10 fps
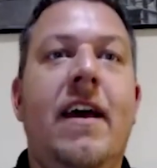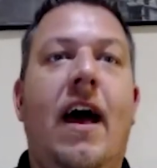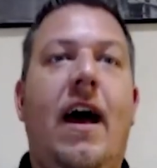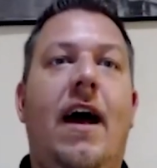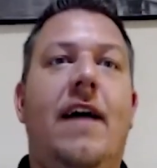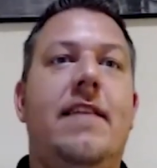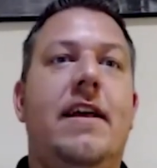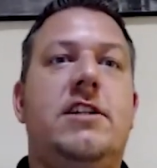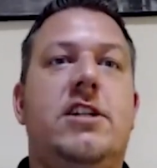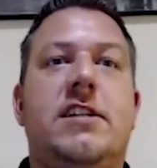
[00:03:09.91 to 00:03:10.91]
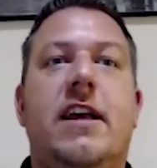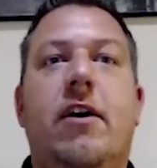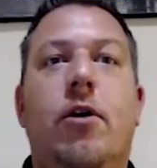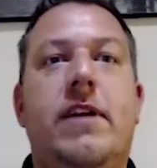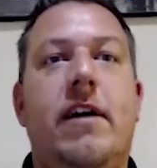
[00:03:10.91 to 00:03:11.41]
And then just like
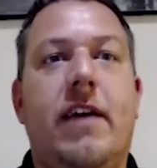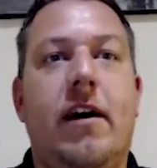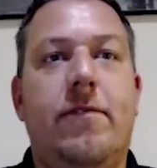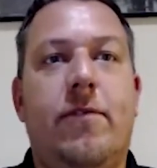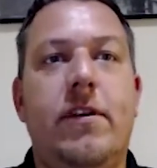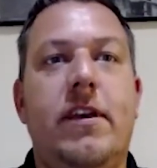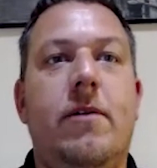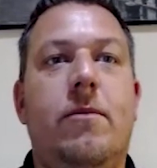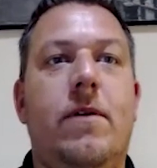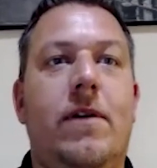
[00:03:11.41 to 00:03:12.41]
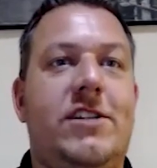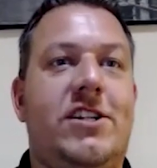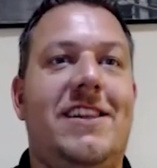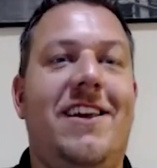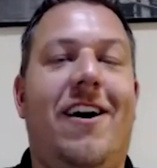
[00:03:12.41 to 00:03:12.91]
Hotel California, we're just
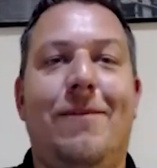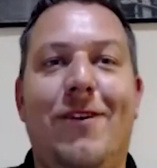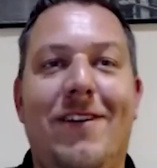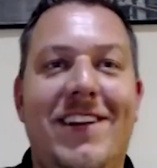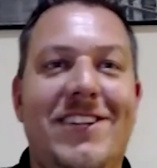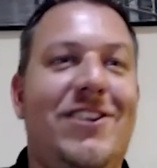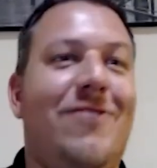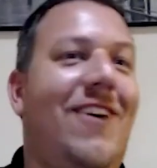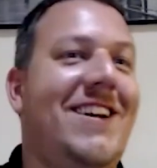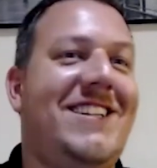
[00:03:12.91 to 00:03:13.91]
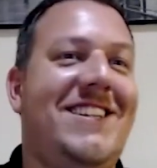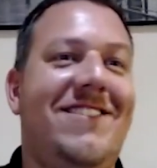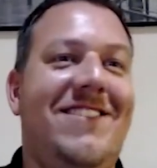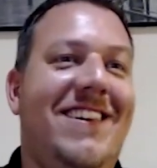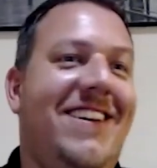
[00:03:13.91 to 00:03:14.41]
the automotive industry, once
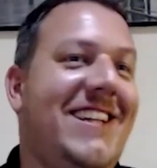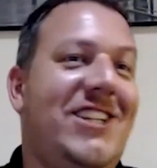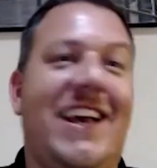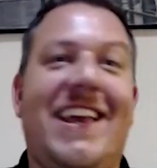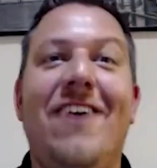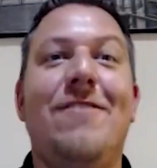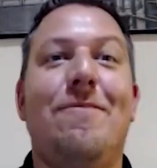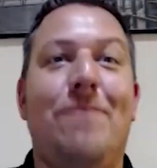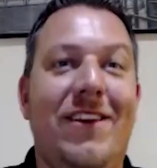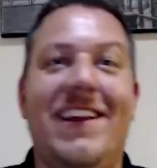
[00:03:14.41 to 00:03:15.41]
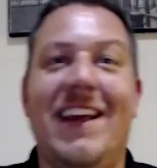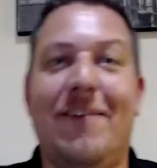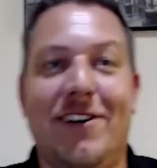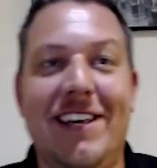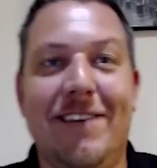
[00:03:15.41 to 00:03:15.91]
you can check out, but you can never
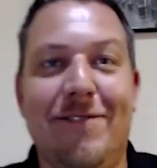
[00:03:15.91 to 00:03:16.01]
leave.